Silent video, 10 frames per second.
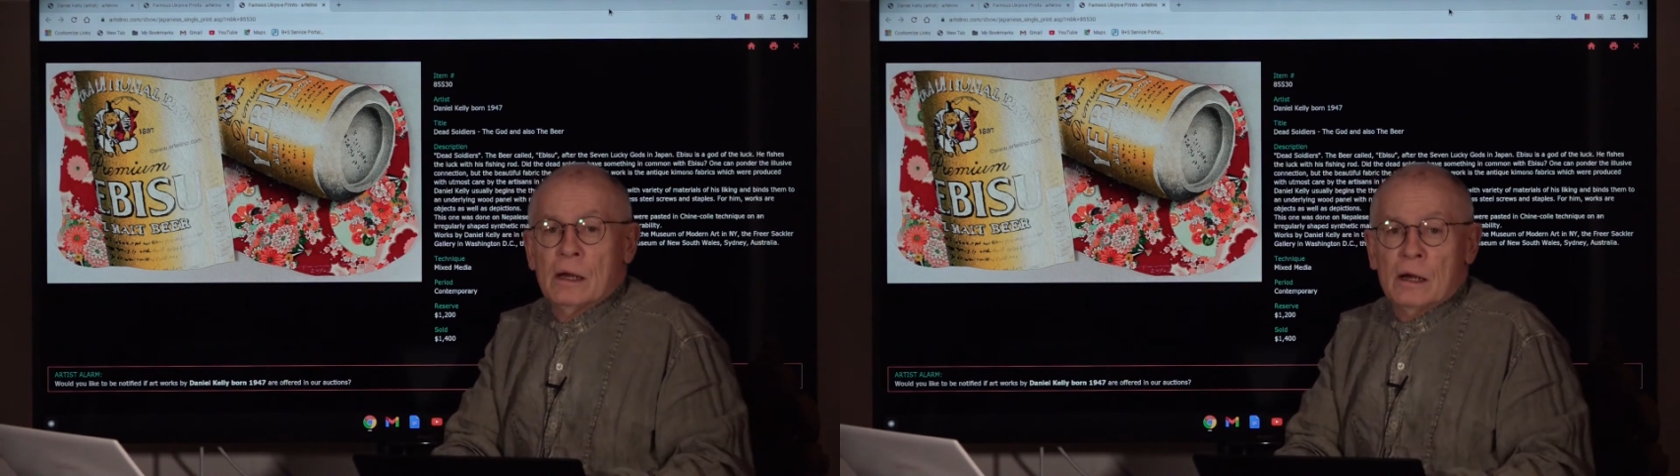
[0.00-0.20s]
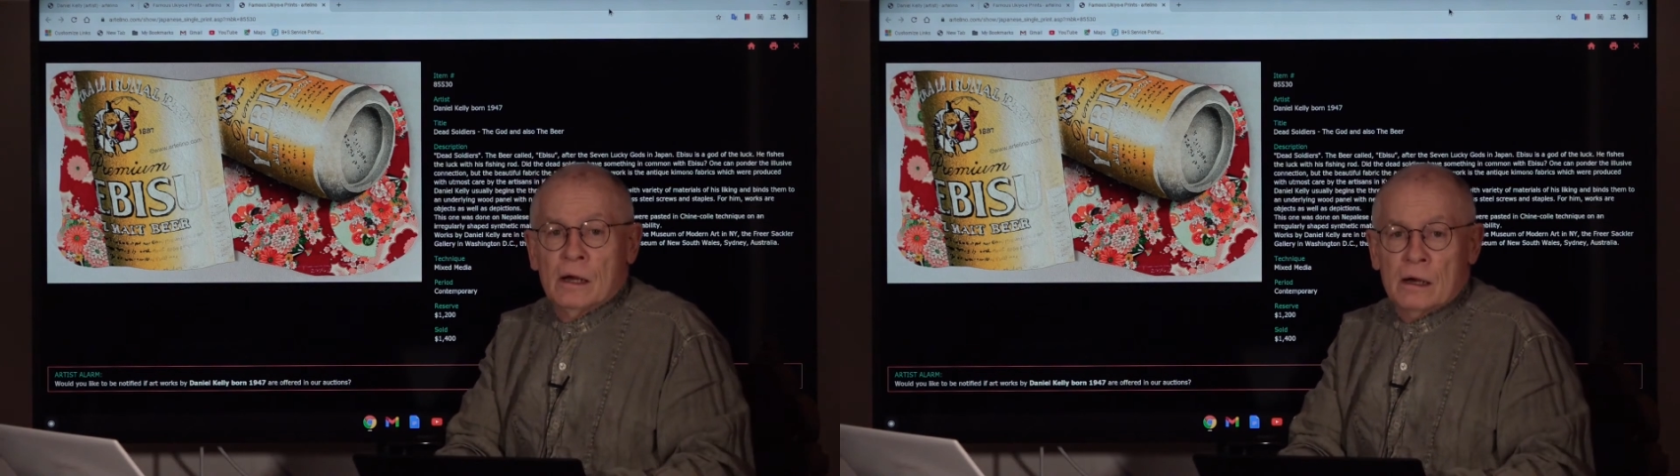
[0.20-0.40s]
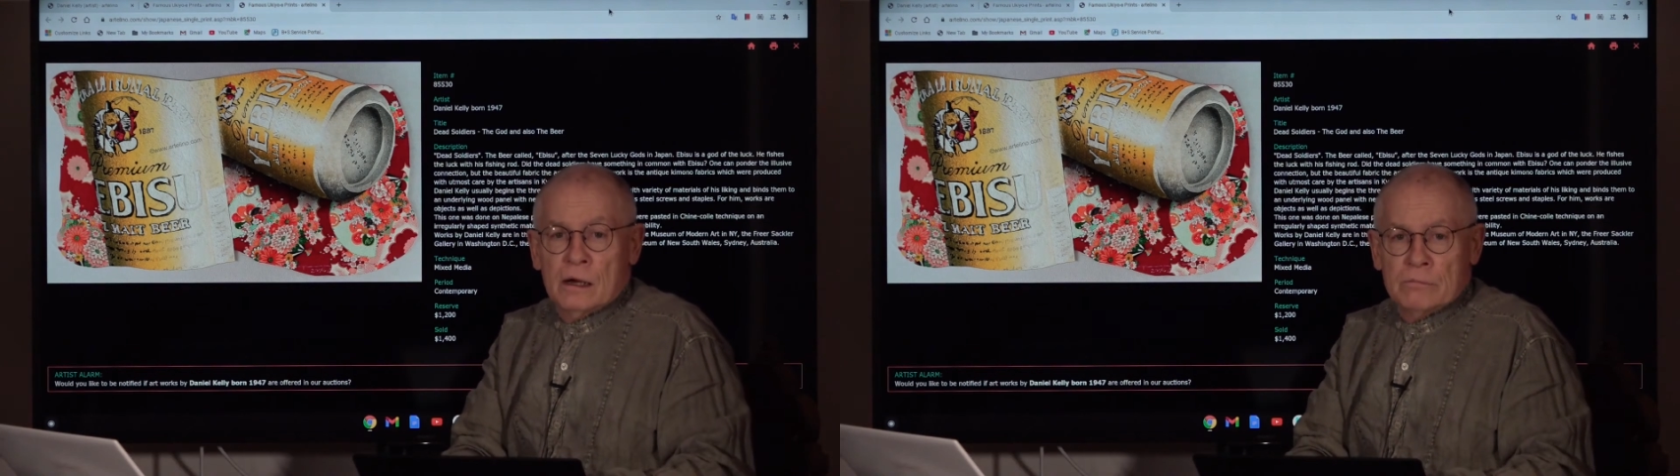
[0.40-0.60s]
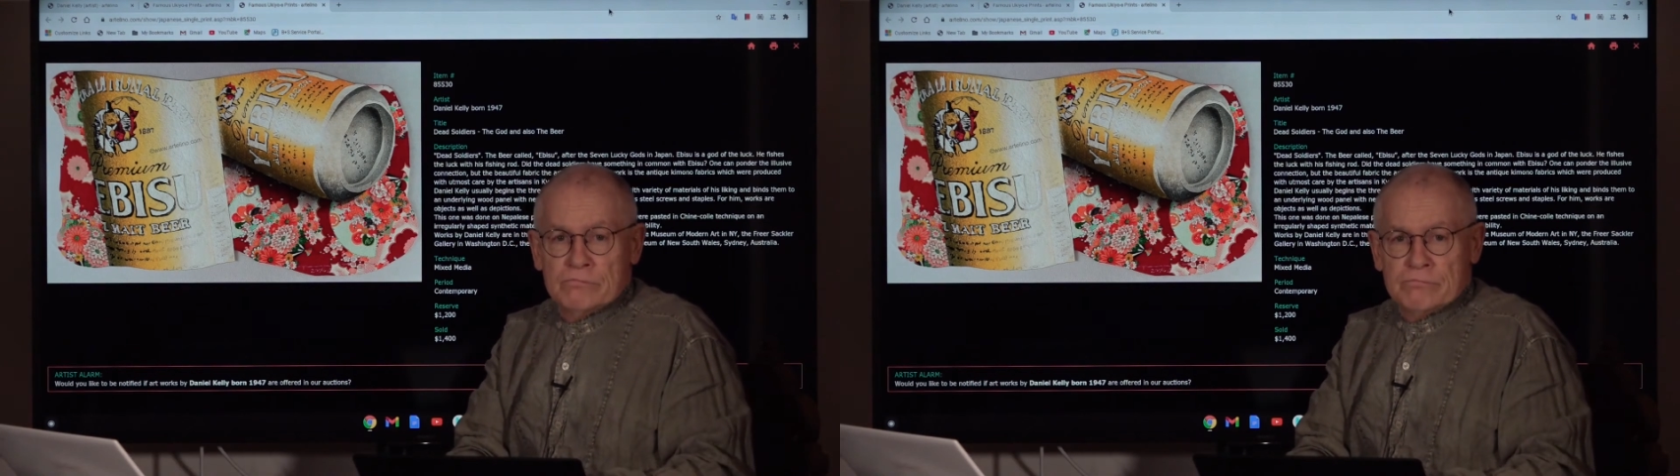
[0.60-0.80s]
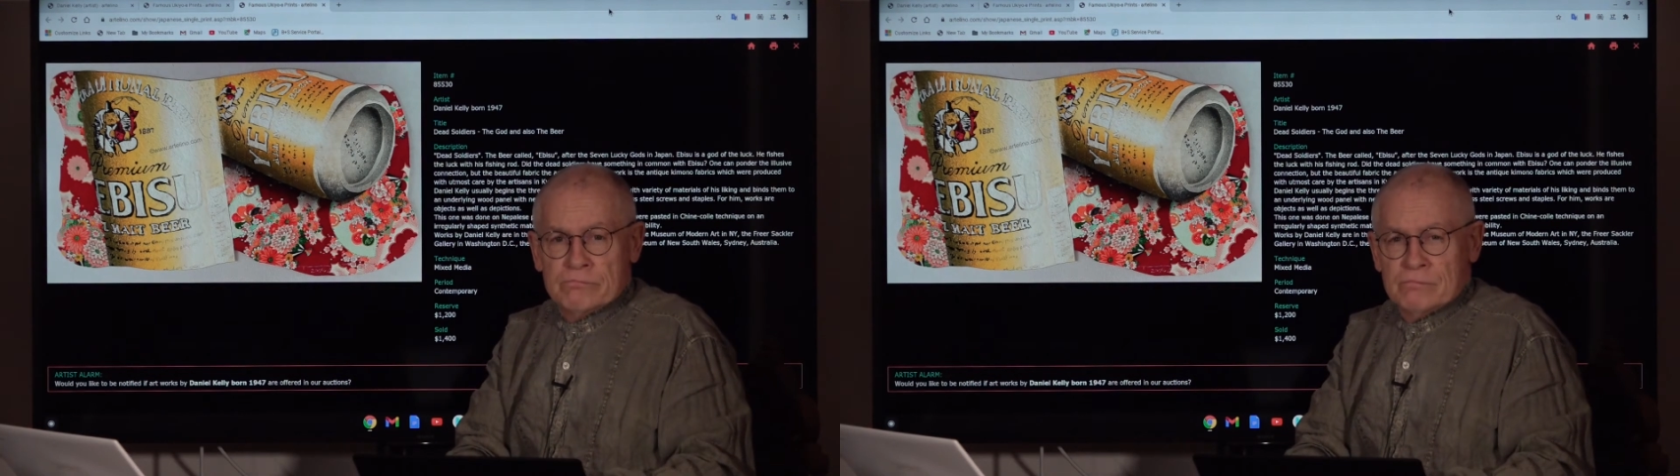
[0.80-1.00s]

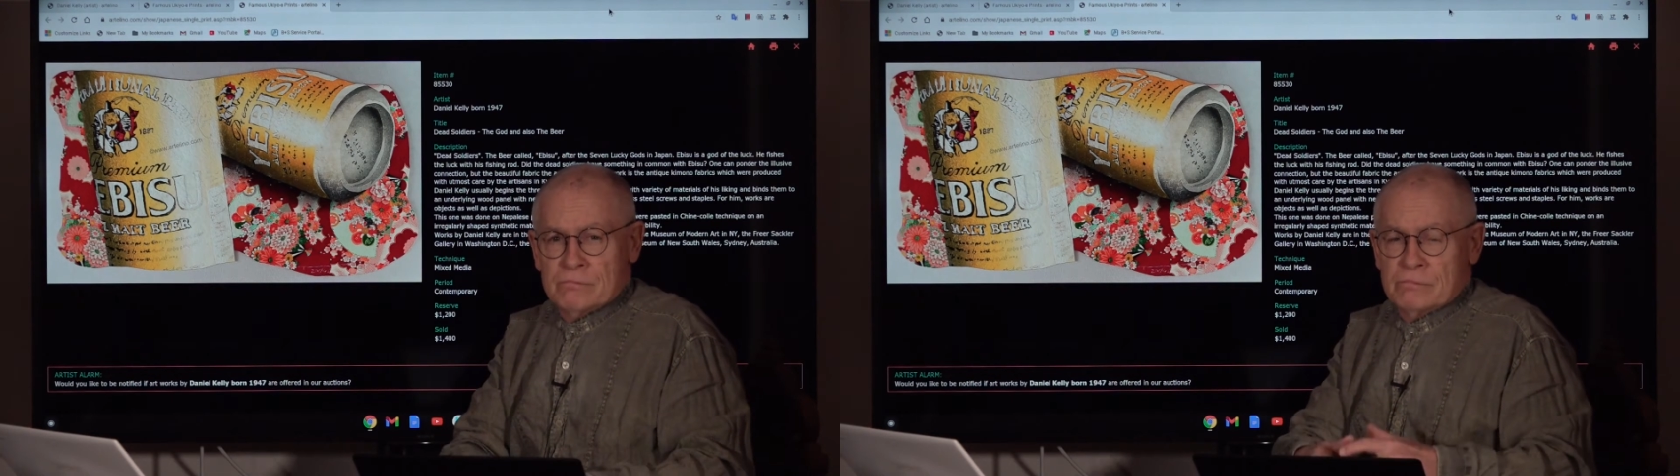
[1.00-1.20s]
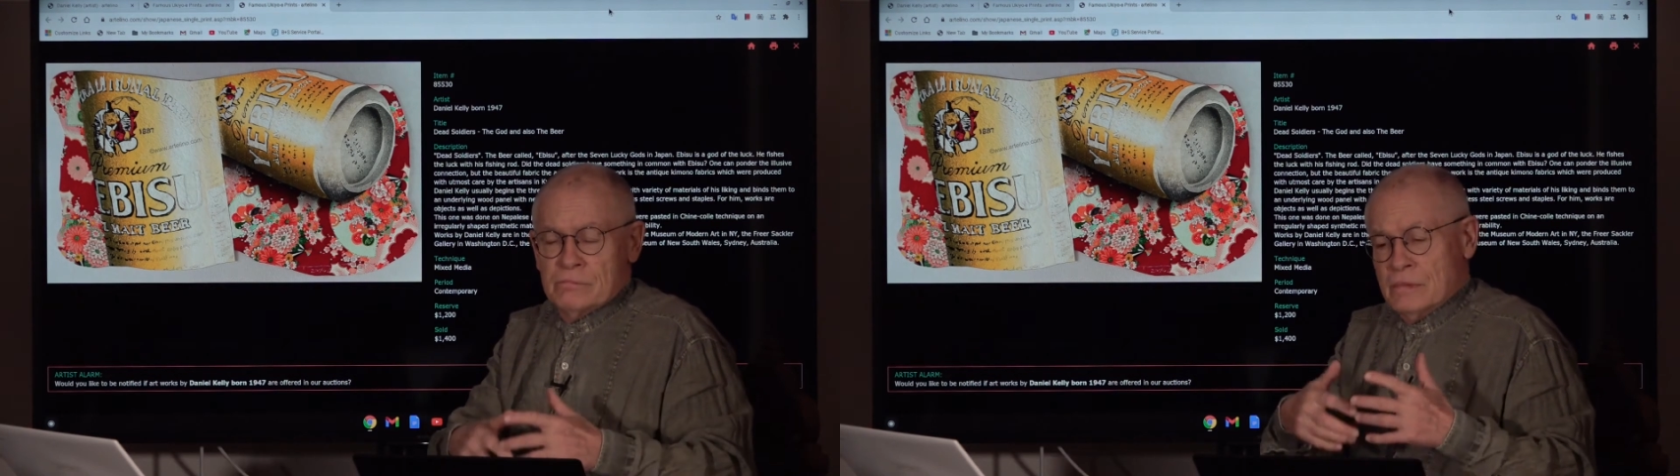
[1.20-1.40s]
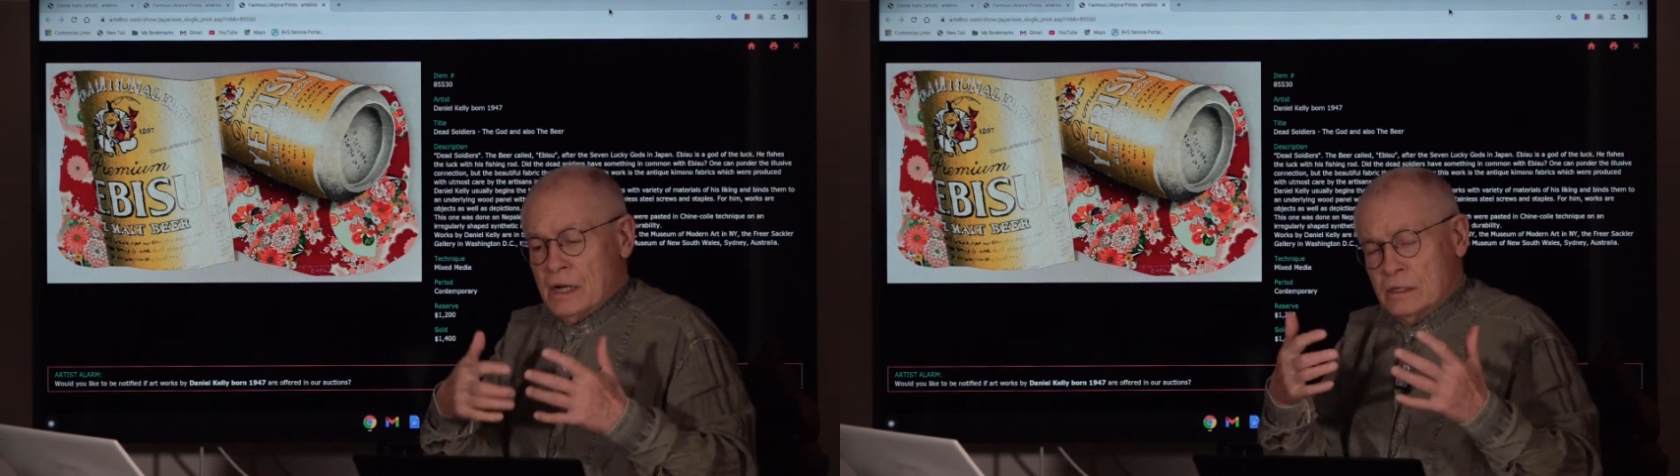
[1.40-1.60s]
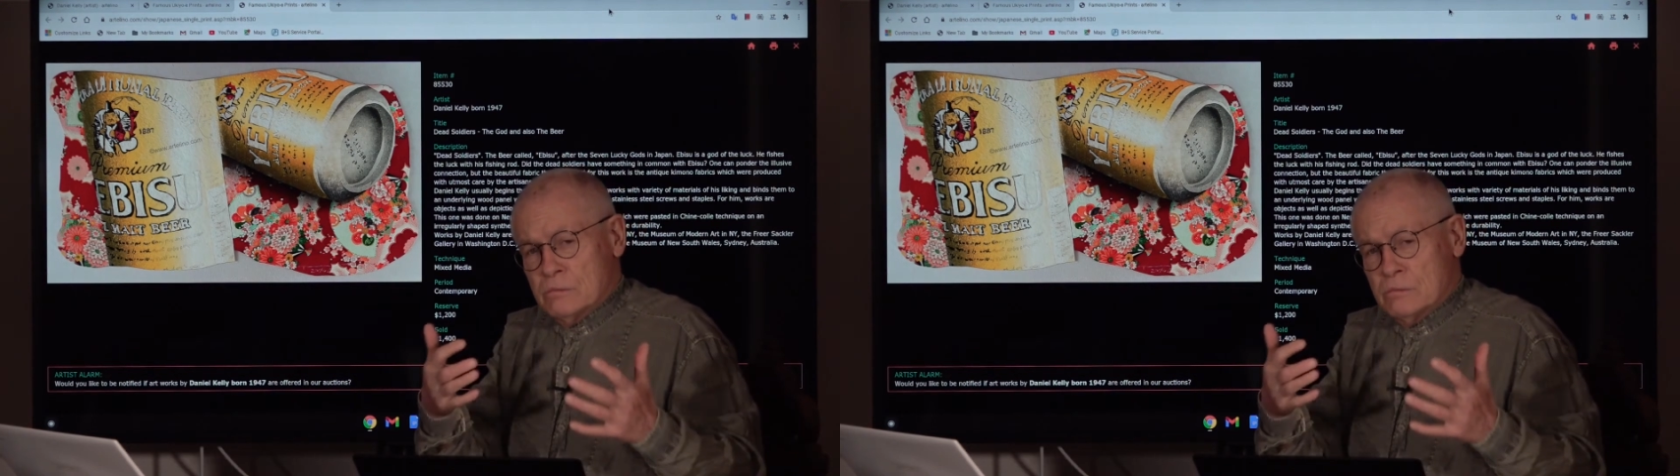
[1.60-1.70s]
Might